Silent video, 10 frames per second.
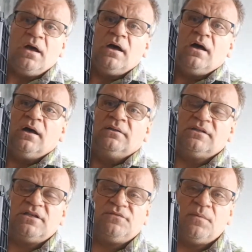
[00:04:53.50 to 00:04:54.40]

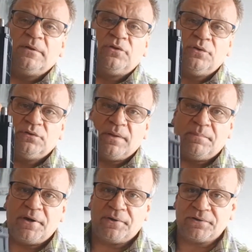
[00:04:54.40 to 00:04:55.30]
This is from a Toyota
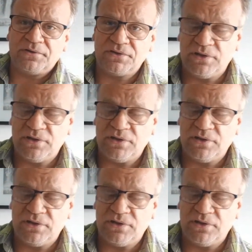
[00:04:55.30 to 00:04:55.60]
Prius